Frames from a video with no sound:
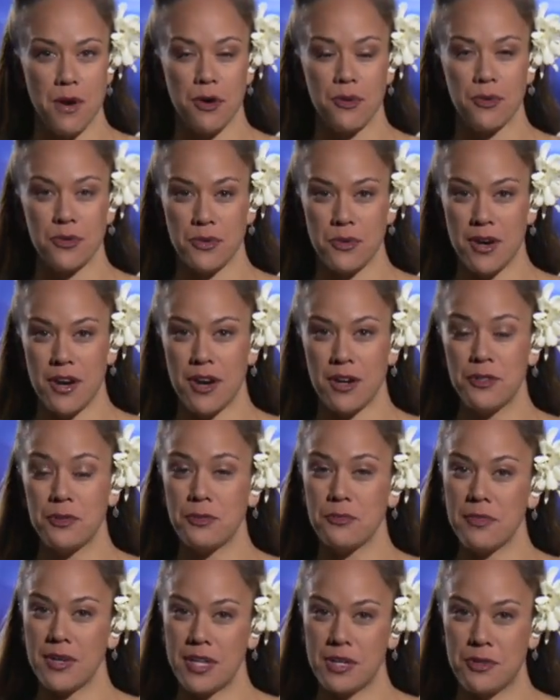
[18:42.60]
like this
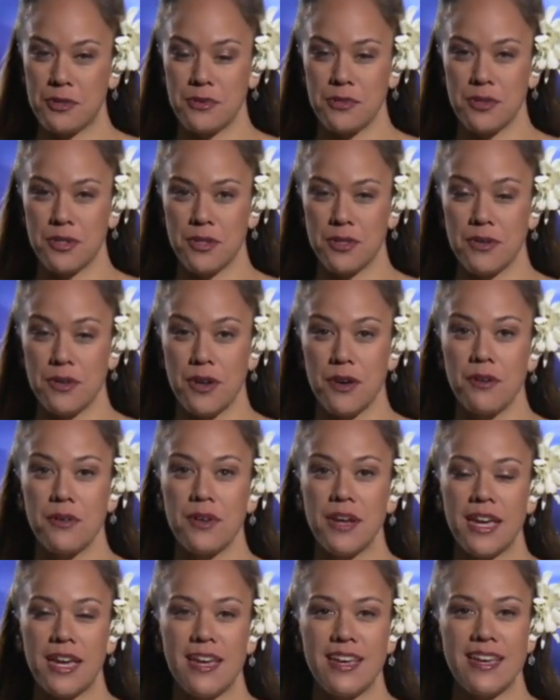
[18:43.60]
that there is
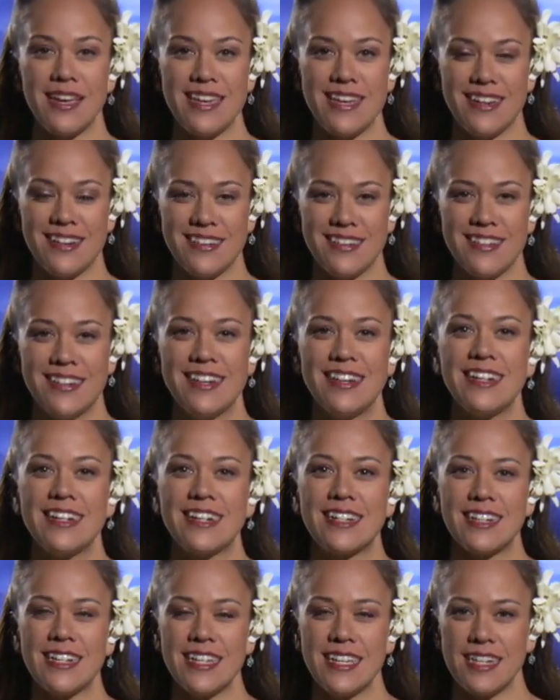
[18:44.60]
this
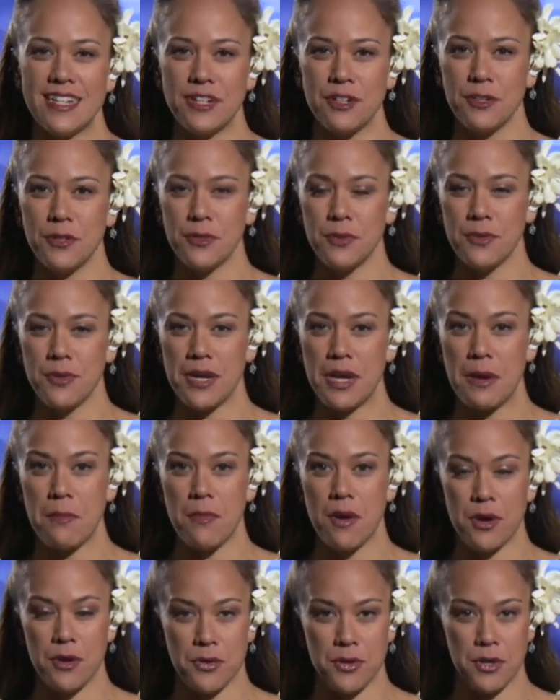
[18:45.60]
opportunity to show
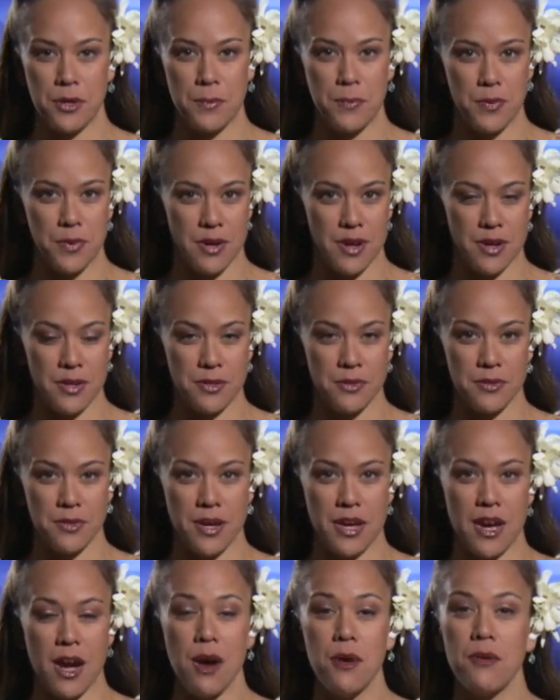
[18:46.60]
our community
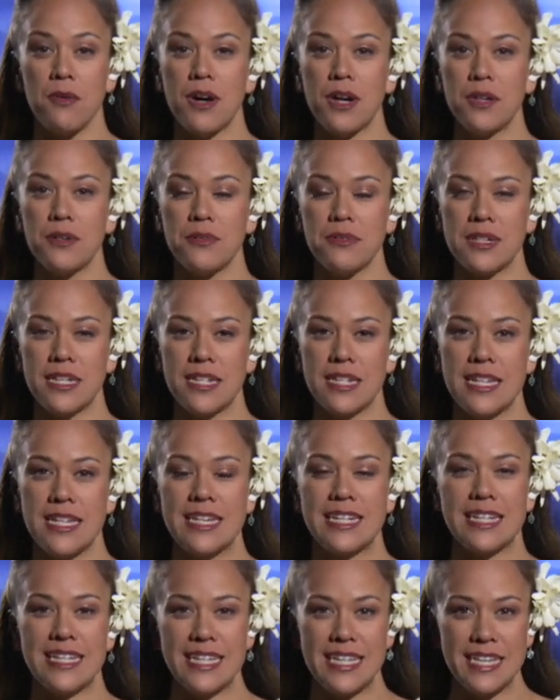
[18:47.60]
that there is
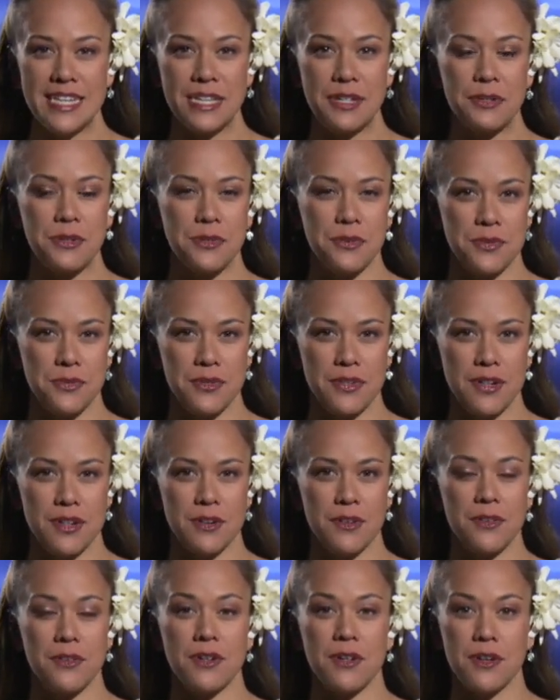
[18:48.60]
this thing called
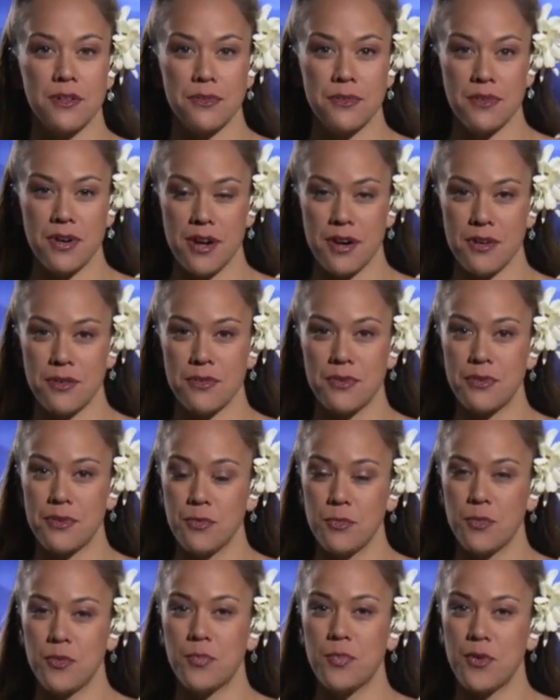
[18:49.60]
Hawaiian language
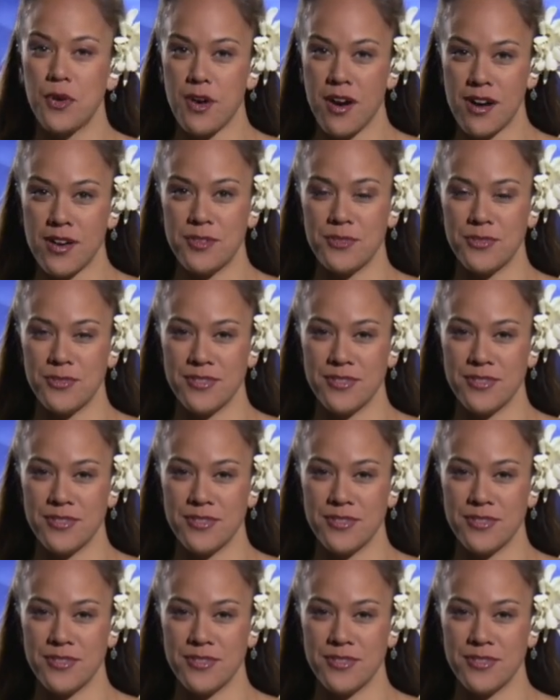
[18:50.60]
and it's a living